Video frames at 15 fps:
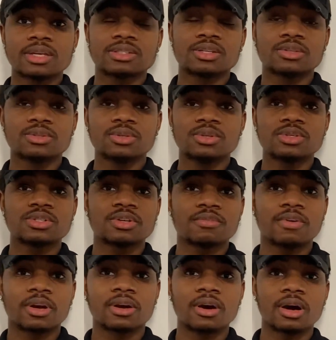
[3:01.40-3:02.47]
the news
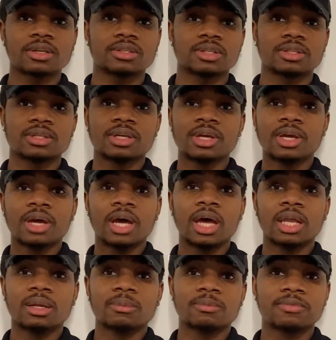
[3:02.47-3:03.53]
regarding
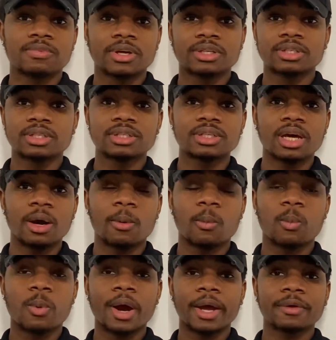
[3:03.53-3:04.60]
LM funding and
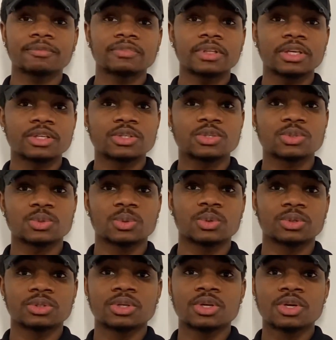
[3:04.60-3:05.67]
why it soared
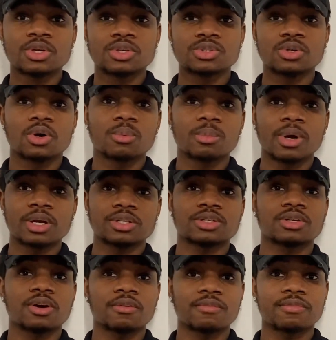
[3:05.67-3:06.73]
so much
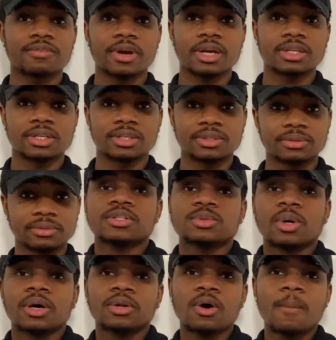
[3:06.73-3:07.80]
on Friday. So I
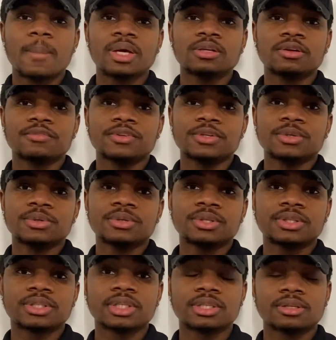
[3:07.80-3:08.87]
know many of you
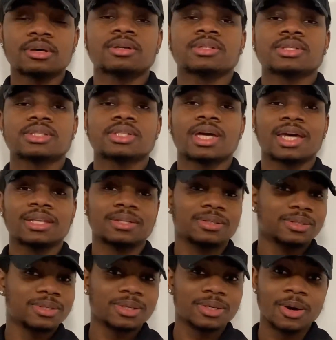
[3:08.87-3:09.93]
didn't understand
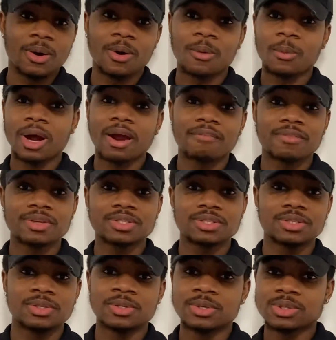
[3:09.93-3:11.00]
what I read to
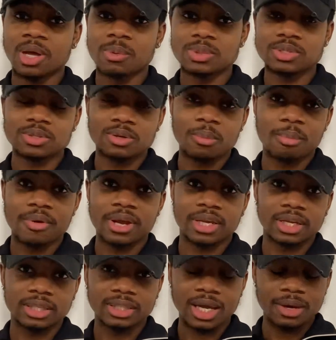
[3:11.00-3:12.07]
you. So I'm just going to break
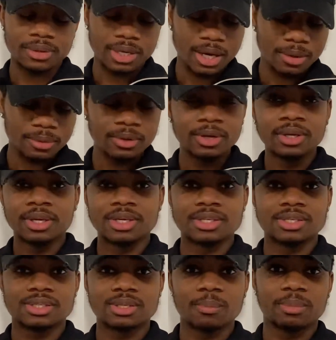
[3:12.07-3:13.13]
it down now in
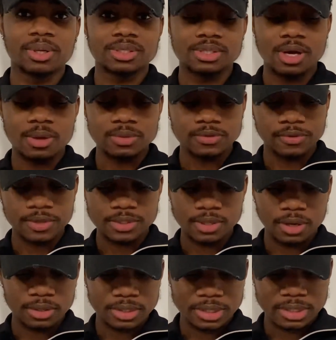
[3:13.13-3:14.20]
simpler terms for you to
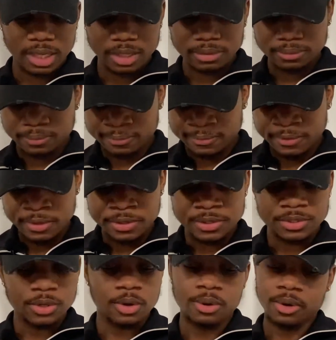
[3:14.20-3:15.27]
understand.
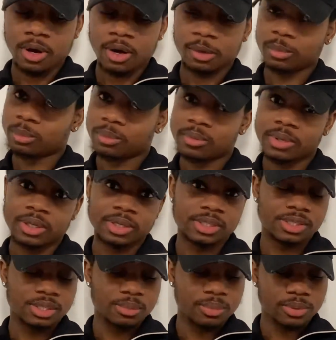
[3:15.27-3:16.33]
So um, in
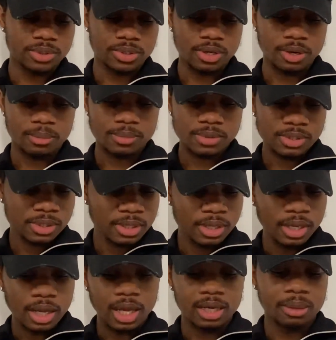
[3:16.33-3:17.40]
simple terms,
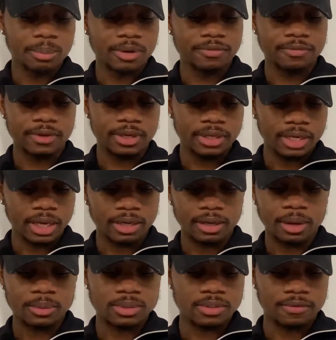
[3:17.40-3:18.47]
LMFA
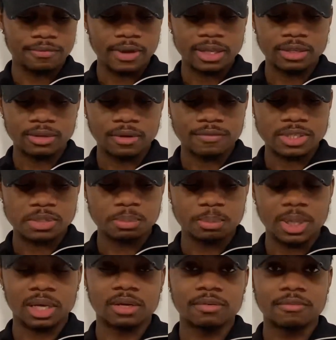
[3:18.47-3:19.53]
announced the filing of a SPAC
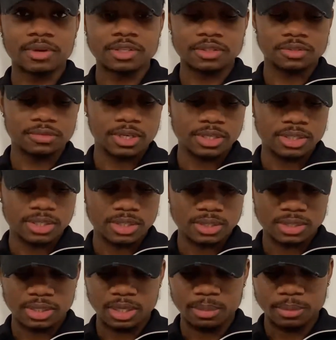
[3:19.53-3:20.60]
registration
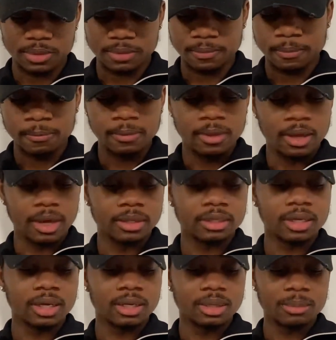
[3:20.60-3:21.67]
statement and
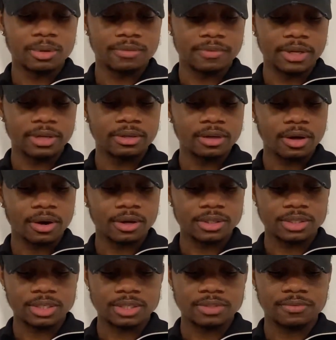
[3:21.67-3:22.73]
LMFA are
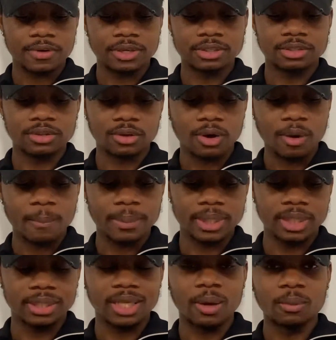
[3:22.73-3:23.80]
just funding the company
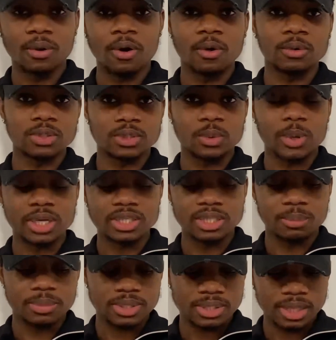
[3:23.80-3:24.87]
that will own
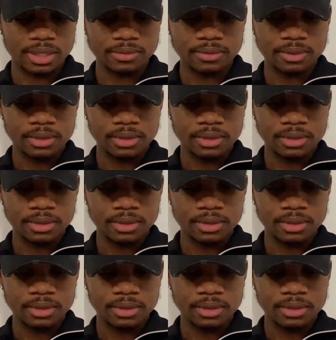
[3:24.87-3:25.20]
20%